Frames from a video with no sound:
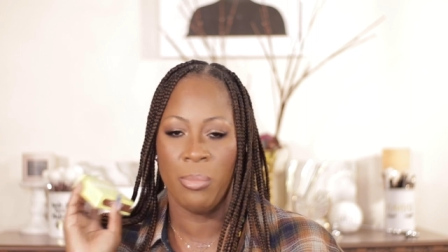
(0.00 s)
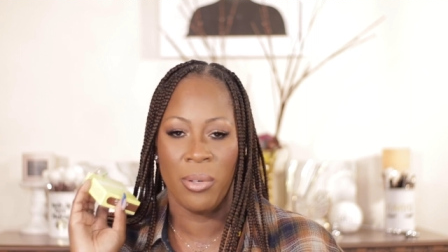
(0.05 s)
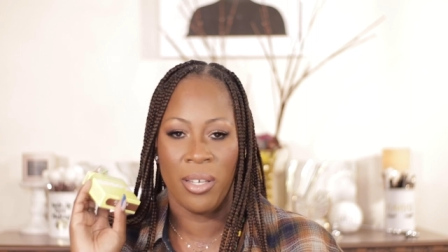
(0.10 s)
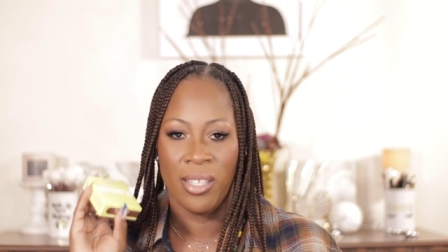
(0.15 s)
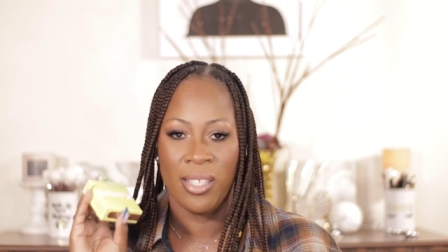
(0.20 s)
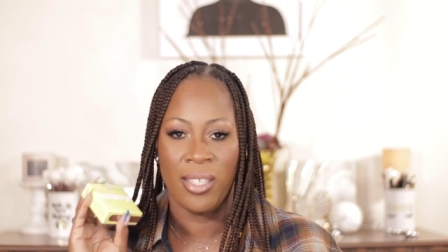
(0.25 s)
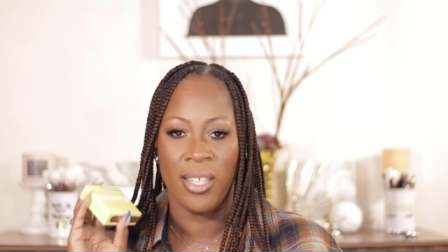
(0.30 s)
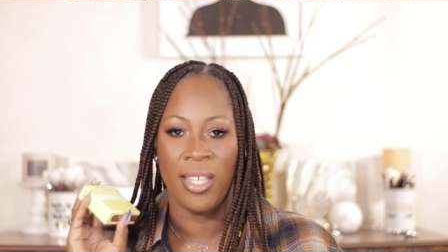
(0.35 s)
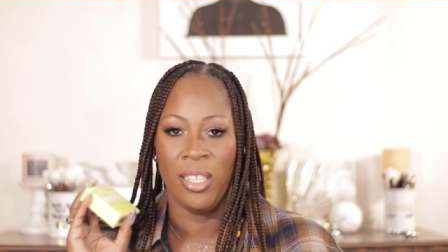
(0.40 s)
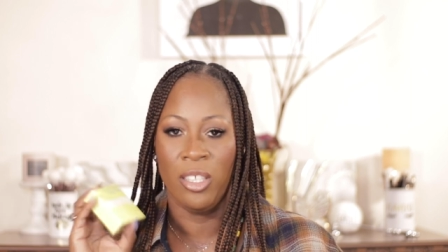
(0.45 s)

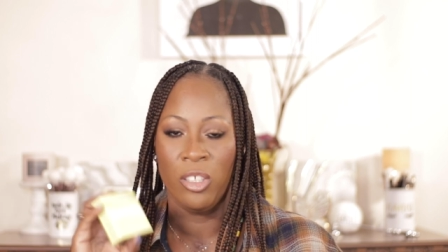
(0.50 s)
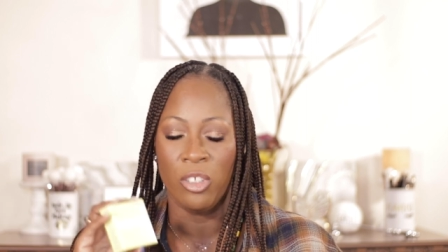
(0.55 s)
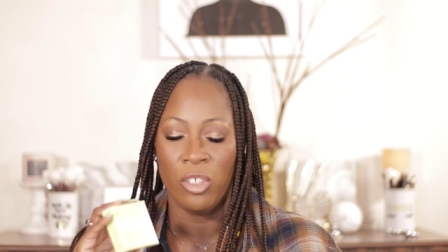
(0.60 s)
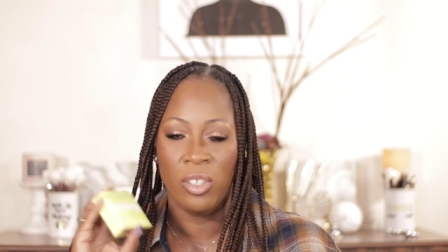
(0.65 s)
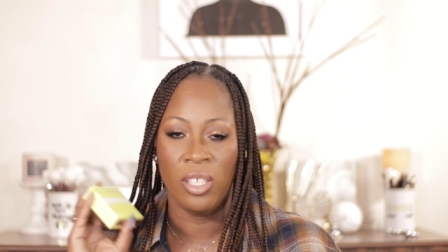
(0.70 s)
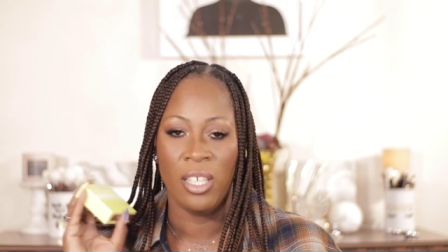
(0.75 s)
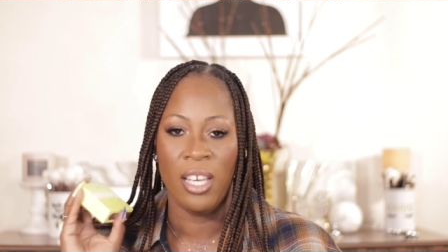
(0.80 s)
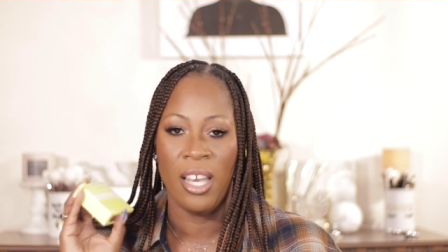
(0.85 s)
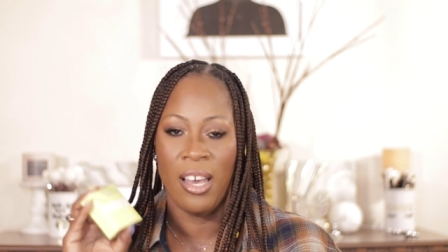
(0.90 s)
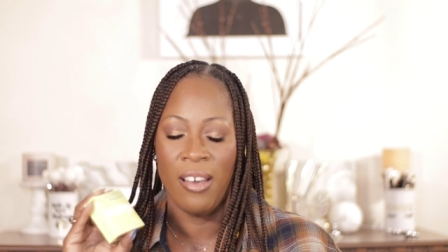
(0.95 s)
because they
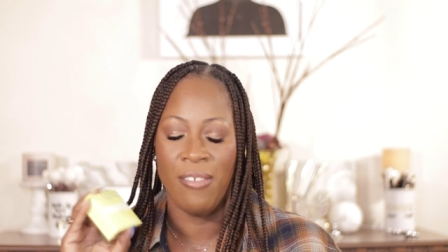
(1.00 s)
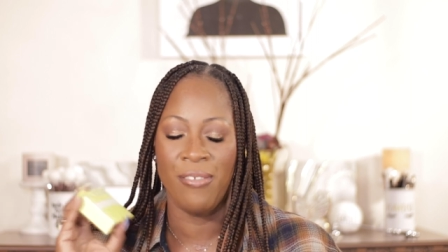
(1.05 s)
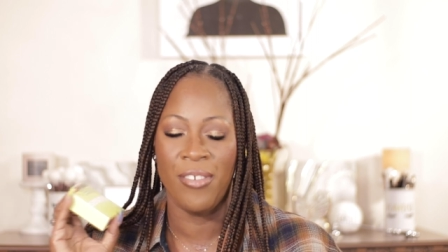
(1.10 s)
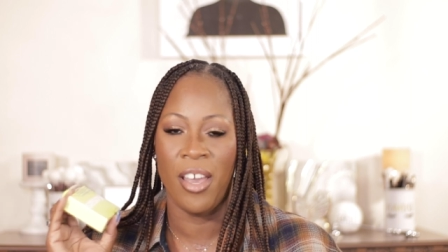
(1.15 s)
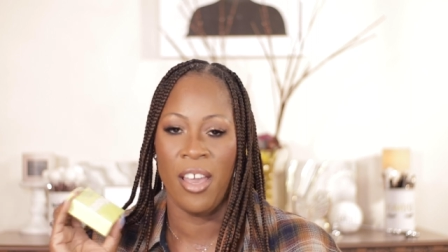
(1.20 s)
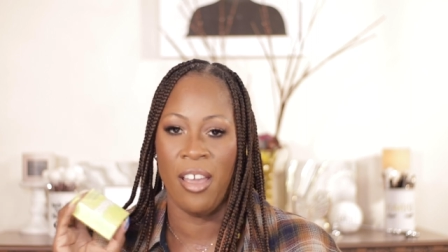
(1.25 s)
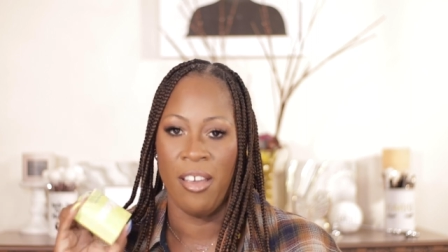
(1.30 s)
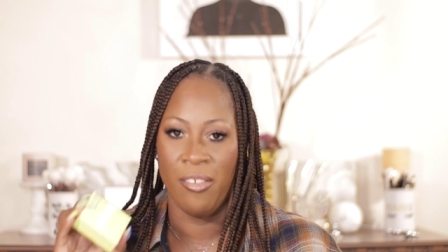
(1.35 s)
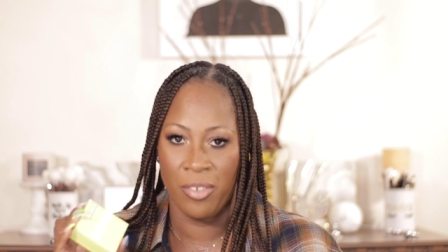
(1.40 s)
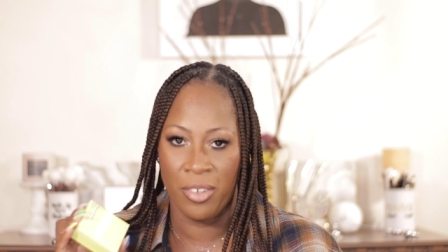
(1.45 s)
literally have
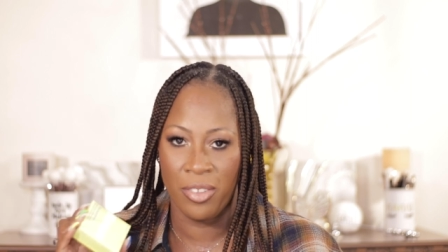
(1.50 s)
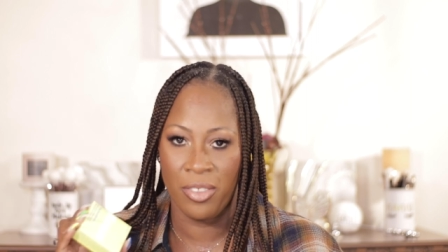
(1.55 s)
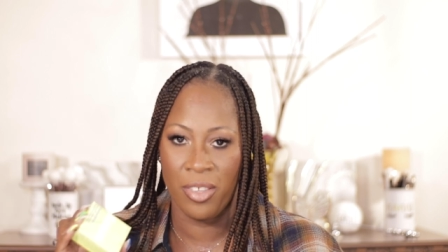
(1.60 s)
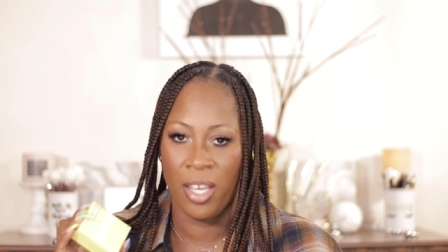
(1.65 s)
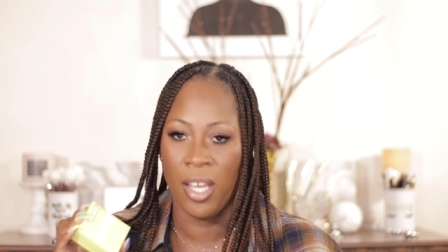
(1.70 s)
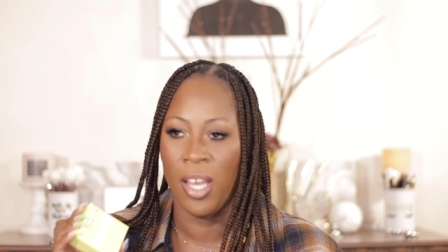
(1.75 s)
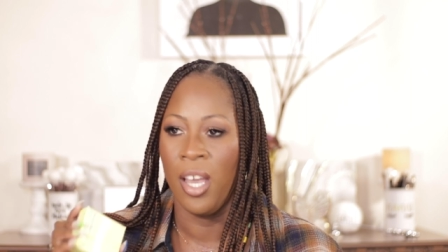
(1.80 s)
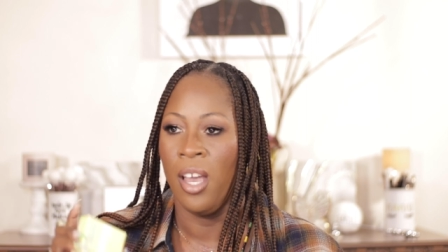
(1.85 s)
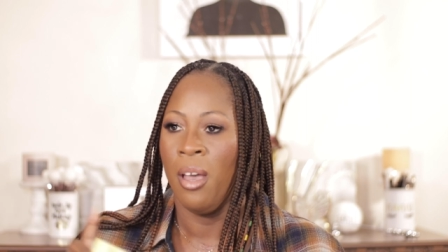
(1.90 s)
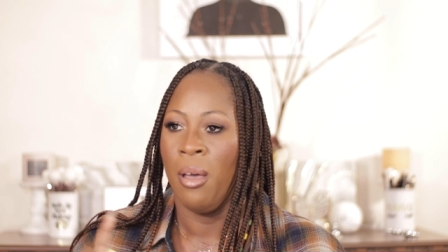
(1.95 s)

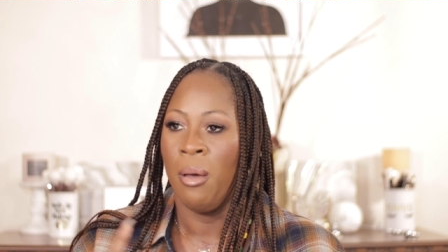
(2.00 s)
everything.